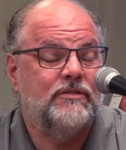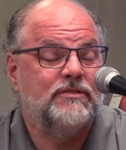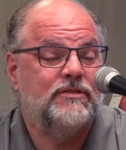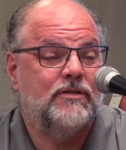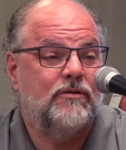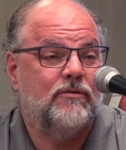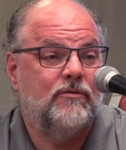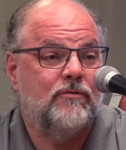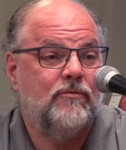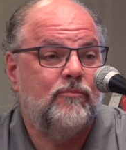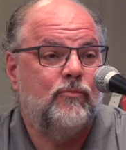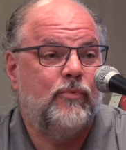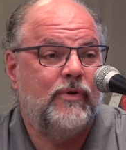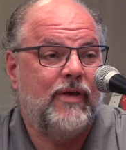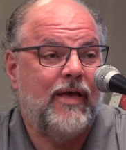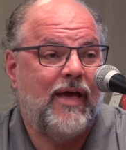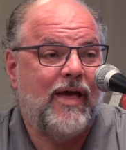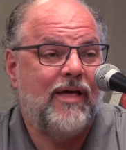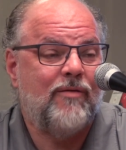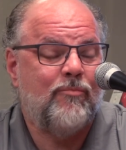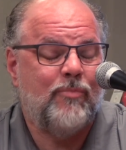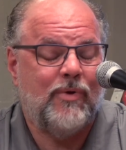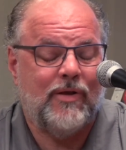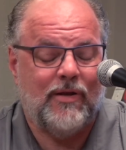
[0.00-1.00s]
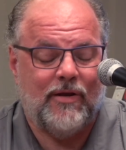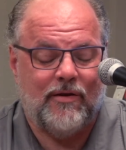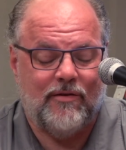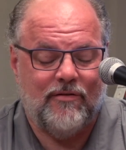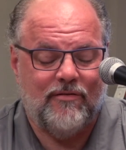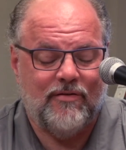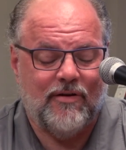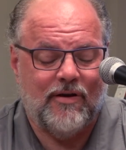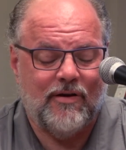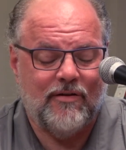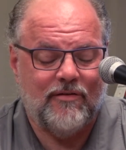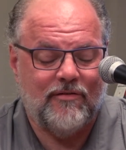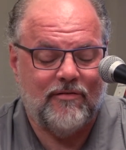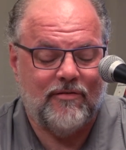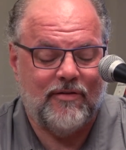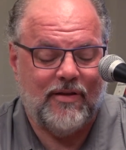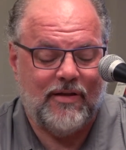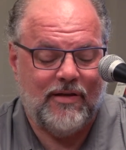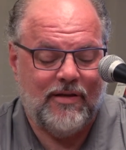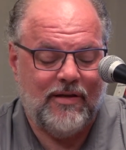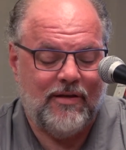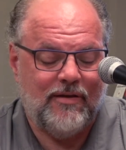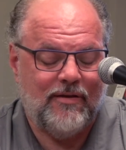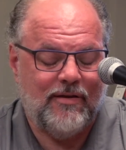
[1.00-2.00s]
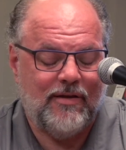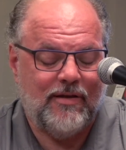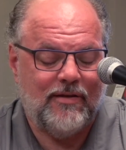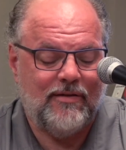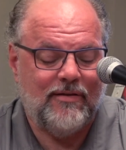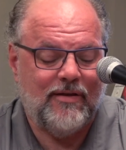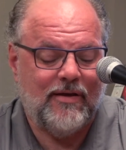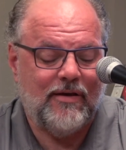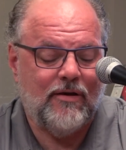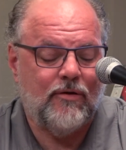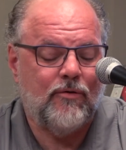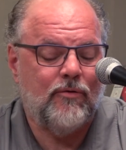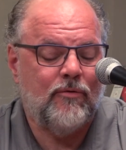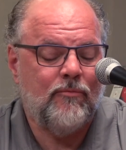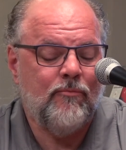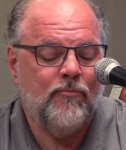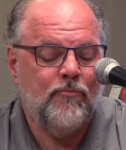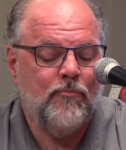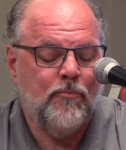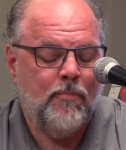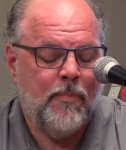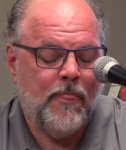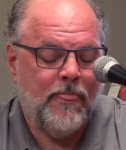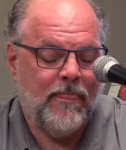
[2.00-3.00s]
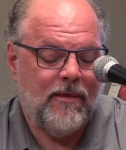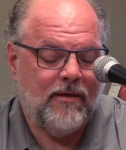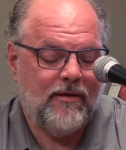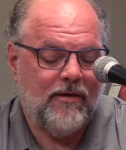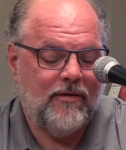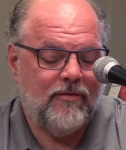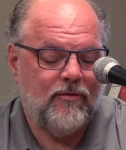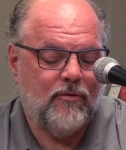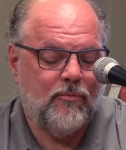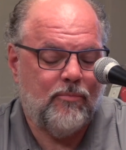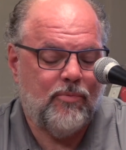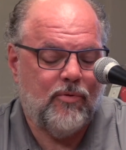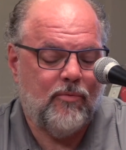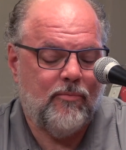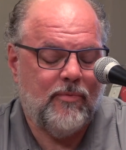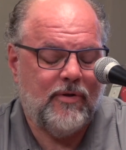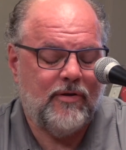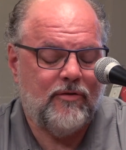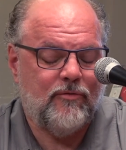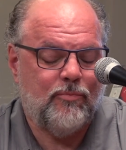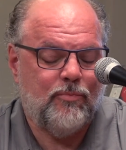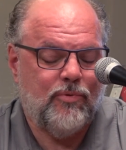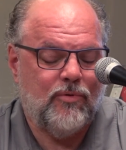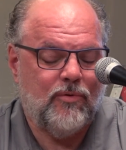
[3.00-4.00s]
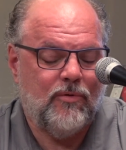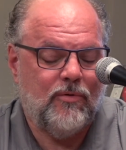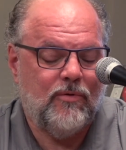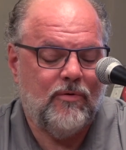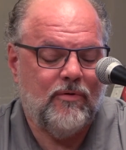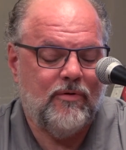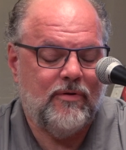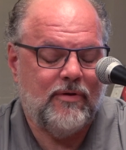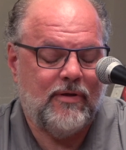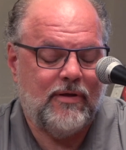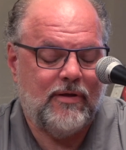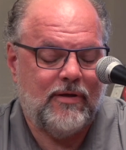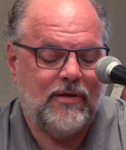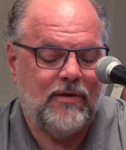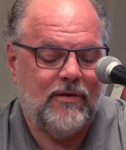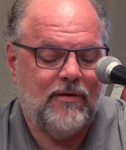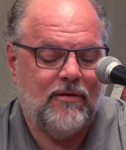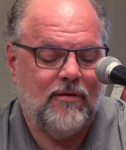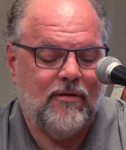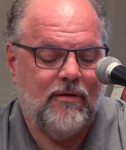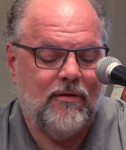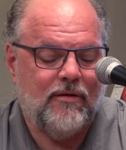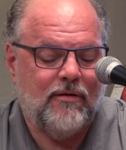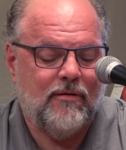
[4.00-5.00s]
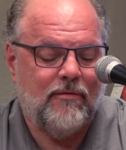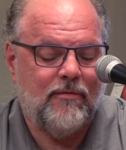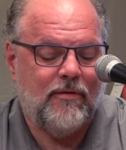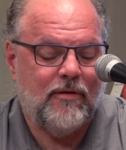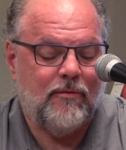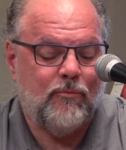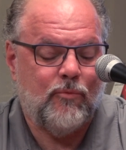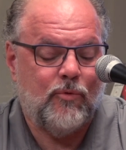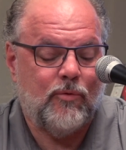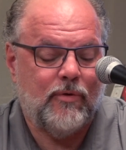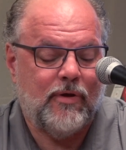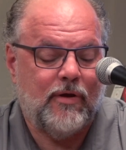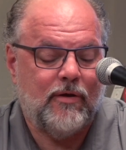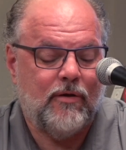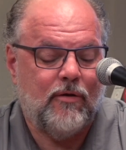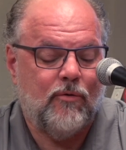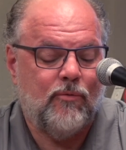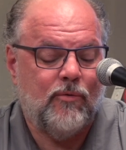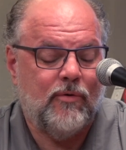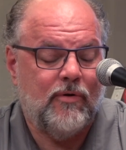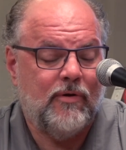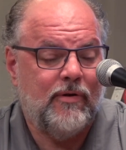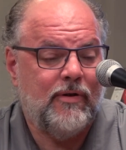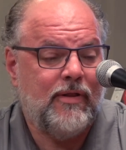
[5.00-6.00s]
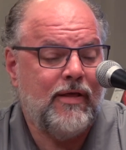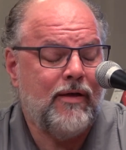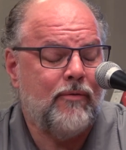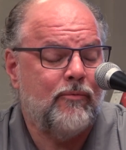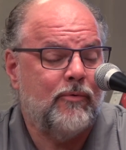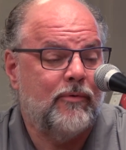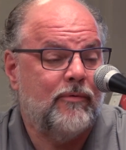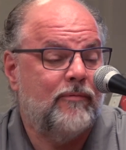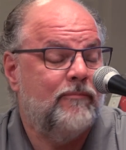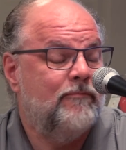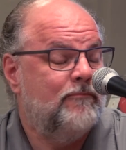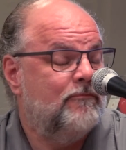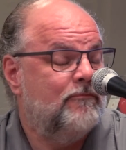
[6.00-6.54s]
So we have been in touch. They need to get down, get their permits pulled, and then we'll get going on that one.